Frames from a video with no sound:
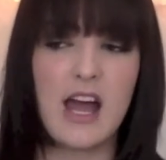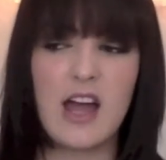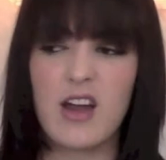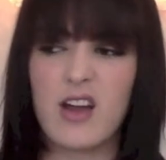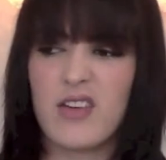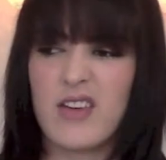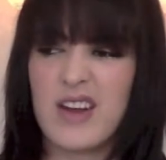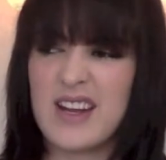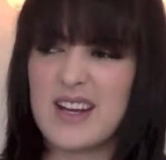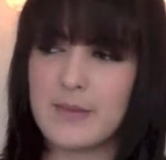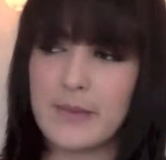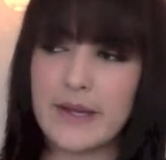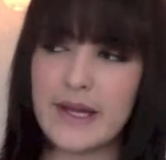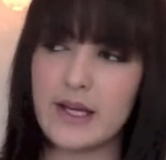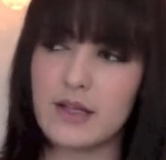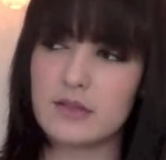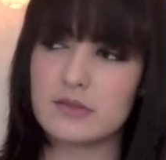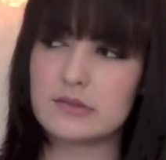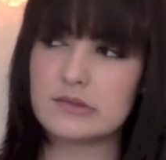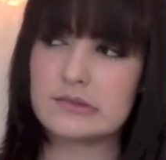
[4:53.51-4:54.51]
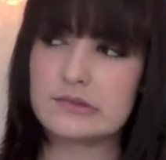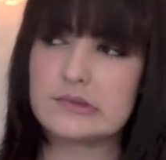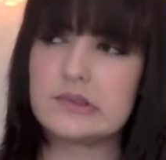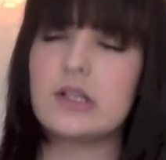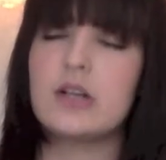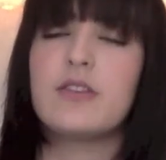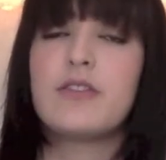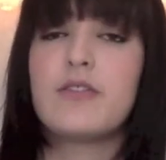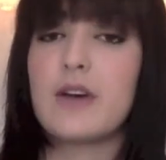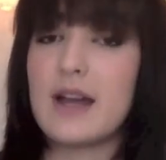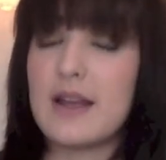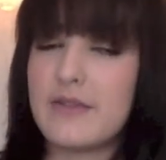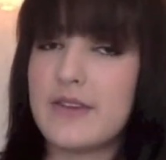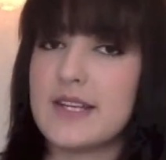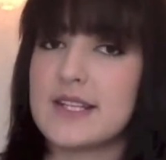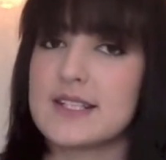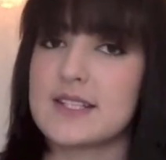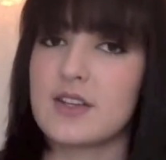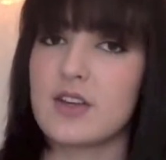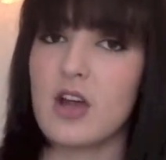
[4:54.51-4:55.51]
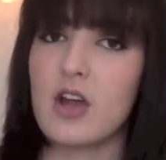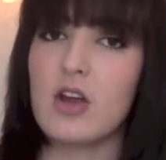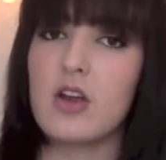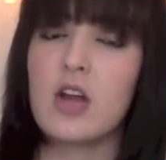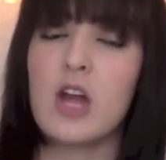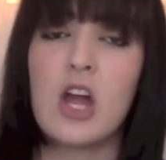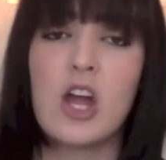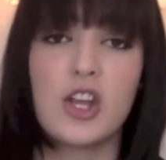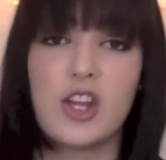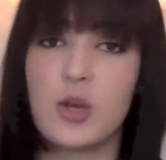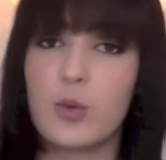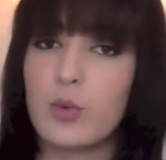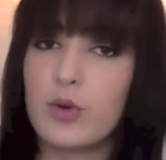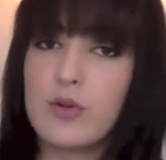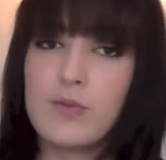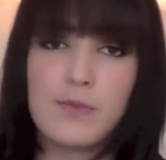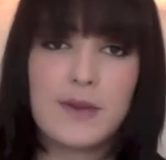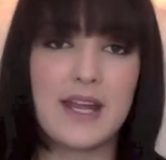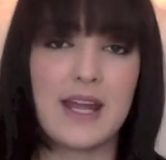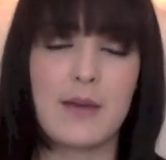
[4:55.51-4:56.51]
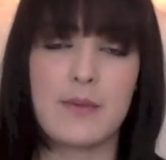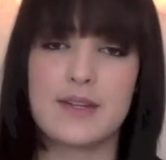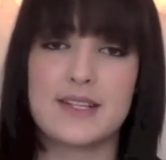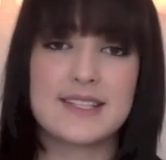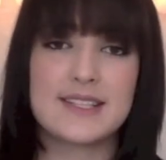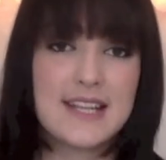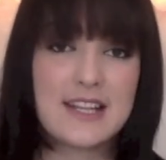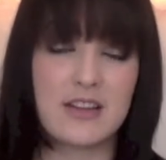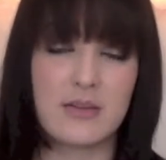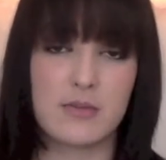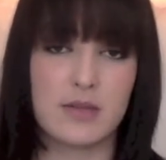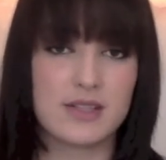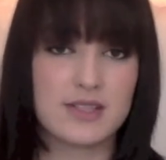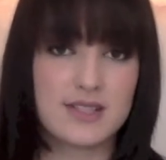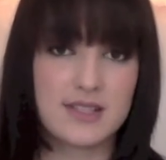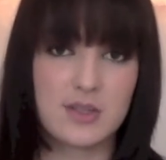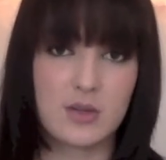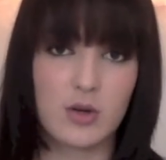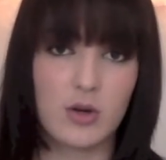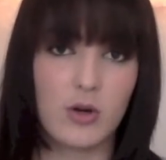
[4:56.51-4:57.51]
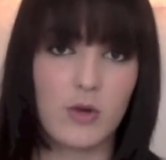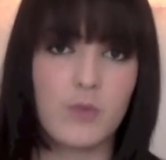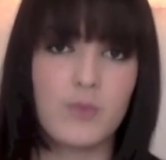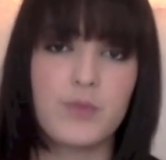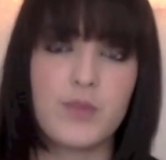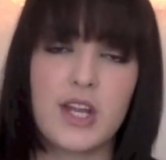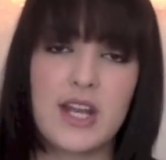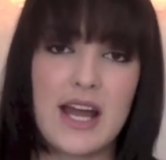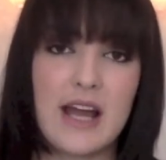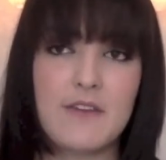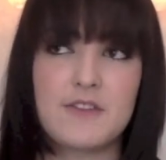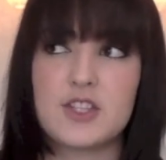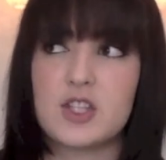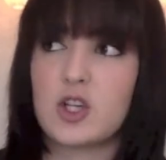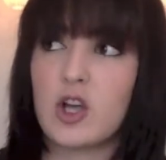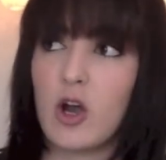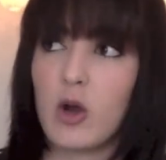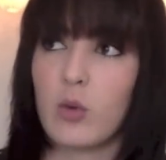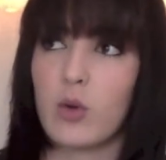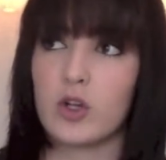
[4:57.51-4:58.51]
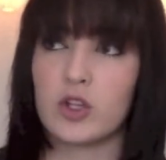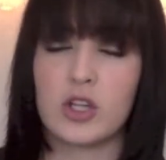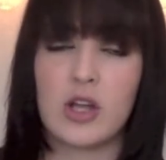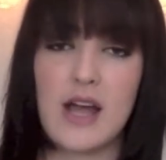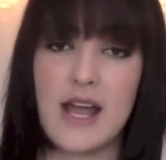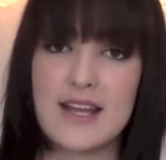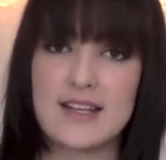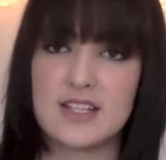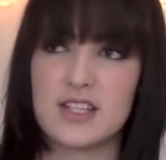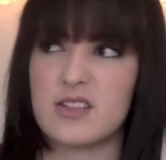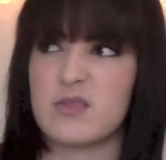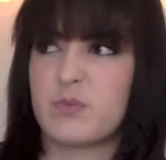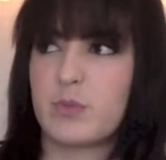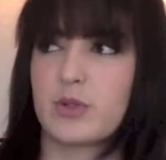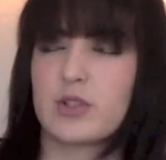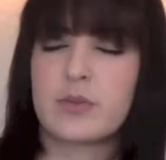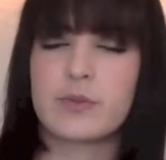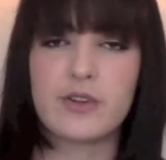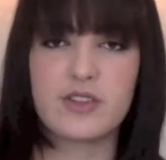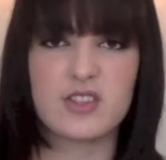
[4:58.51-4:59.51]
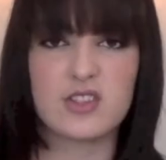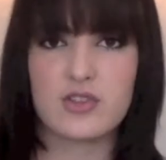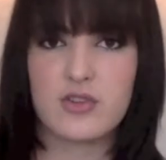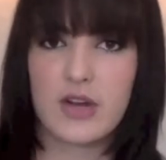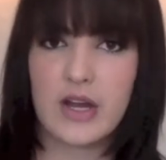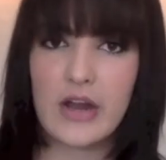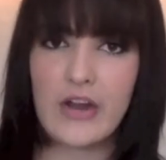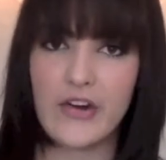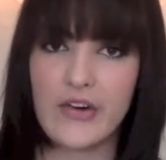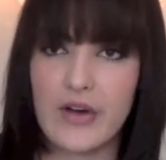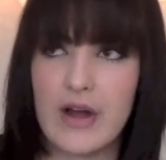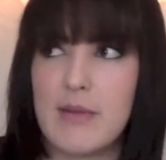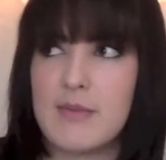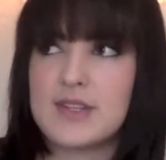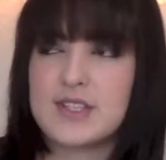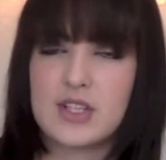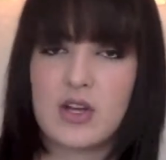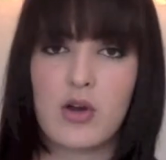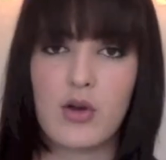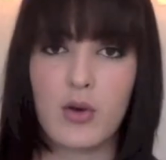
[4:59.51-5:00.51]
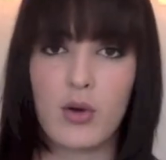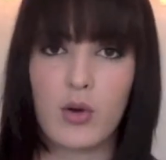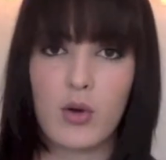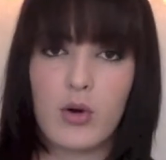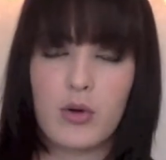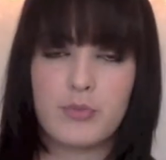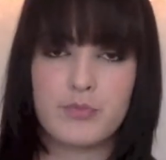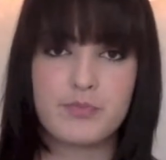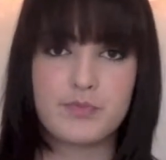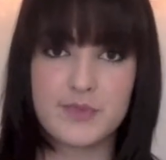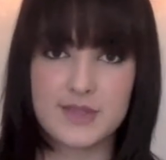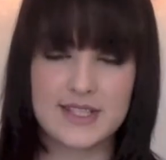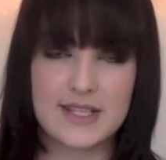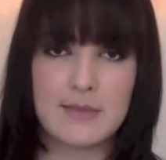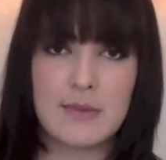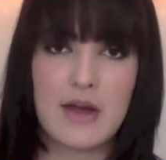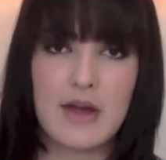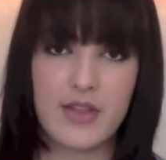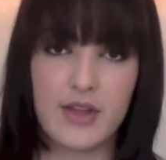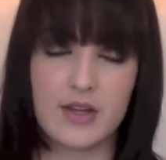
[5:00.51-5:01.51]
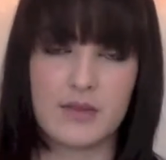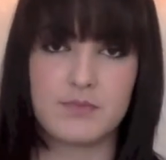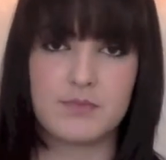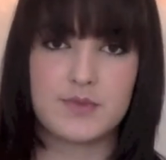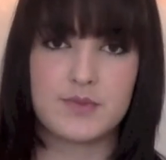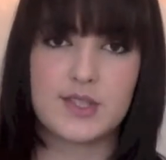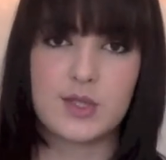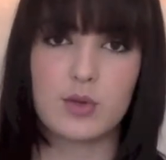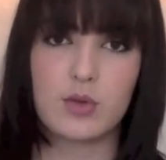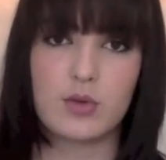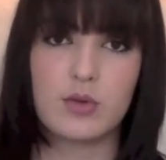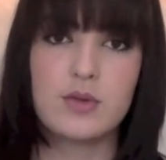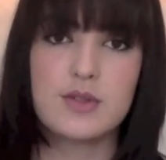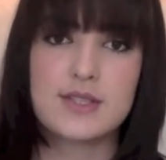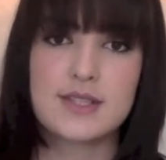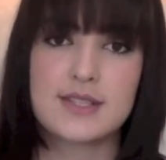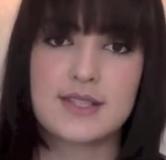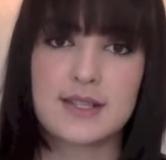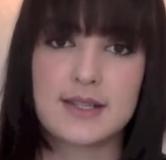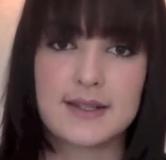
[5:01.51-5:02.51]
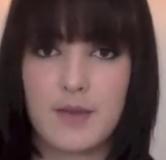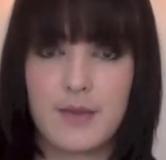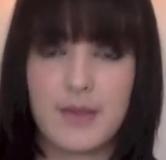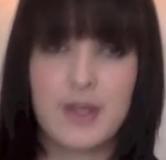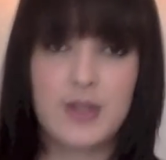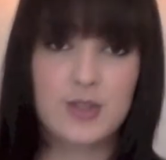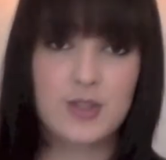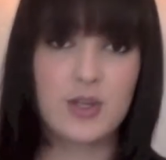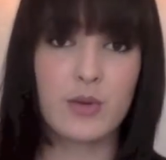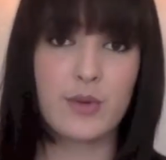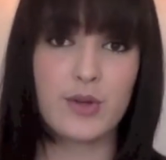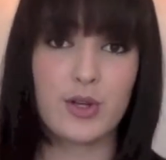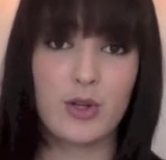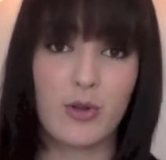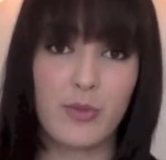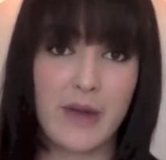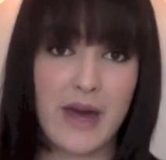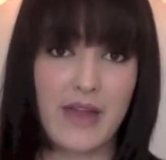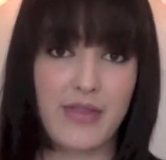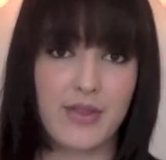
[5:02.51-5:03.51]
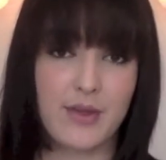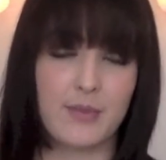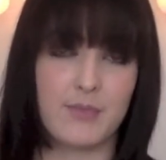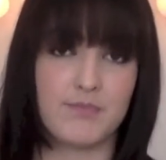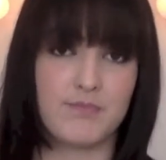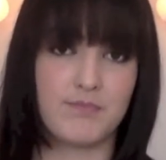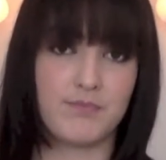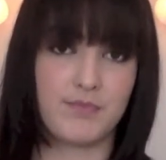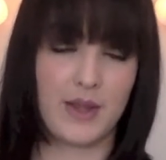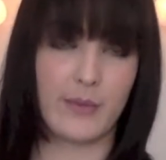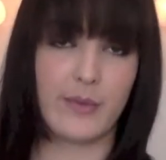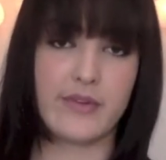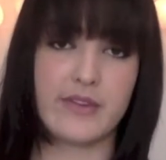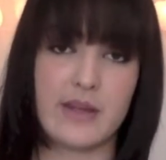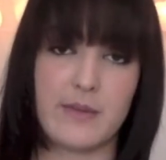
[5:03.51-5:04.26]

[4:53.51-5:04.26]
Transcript: Around about 5 years ago, you wouldn't be able to see them in store. You'd have to go online to Book Depository or Amazon or some other source, because no one knew about them. They weren't